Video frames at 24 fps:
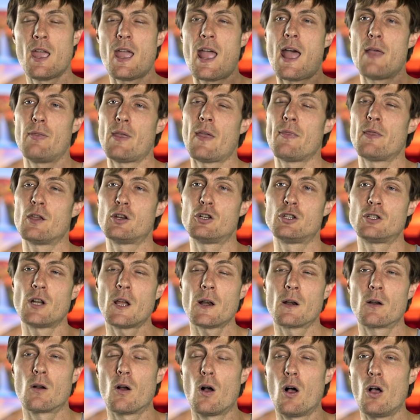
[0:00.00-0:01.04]
and then the
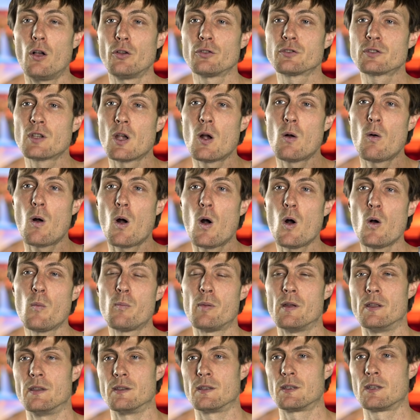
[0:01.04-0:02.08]
shutter also
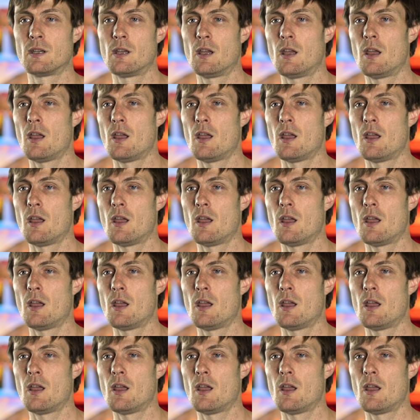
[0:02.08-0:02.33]
opens